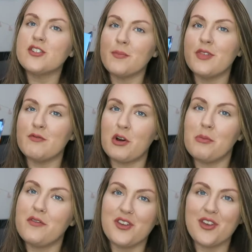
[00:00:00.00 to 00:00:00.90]
there's something
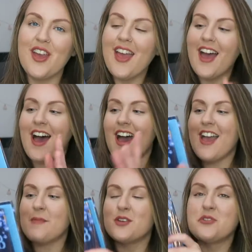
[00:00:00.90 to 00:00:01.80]
wrong with you. I
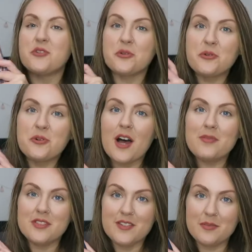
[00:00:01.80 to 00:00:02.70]
am so
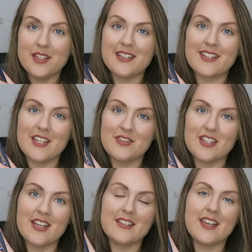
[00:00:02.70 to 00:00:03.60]
unbelievably excited to
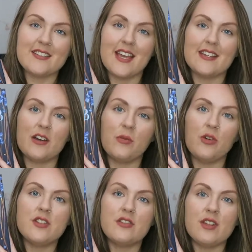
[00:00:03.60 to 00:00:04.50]
read this. Like I said, I
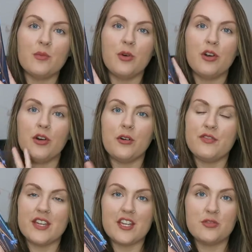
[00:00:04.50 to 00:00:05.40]
want to read more of
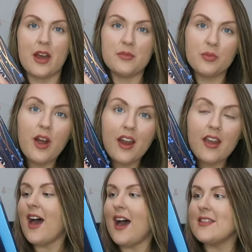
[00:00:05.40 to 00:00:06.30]
V.E. Schwab's
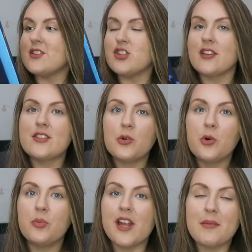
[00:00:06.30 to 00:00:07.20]
work. And just the
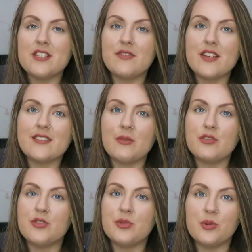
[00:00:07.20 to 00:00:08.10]
whole premise of this
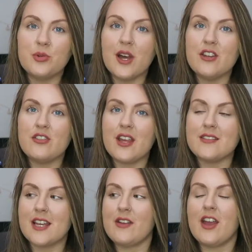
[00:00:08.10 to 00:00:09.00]
sounds so
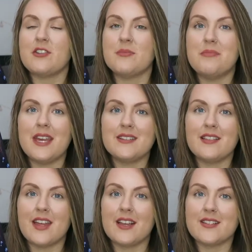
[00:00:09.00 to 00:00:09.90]
interesting. I've heard
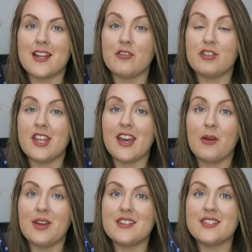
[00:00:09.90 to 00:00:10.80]
amazing things and I really
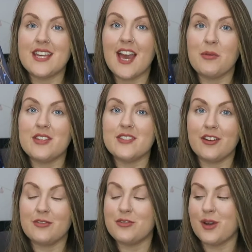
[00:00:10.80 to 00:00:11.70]
can't wait to see how it's
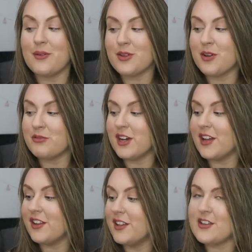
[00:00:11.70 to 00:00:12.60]
done throughout the
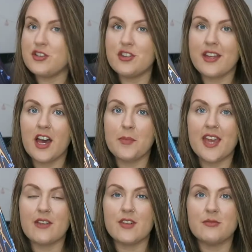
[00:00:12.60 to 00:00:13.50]
novel. I do think I'll be
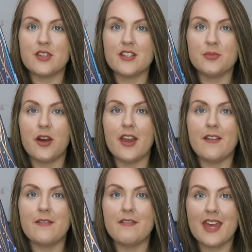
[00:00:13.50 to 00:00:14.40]
getting around to this one
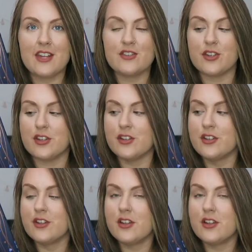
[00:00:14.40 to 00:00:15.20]
very soon,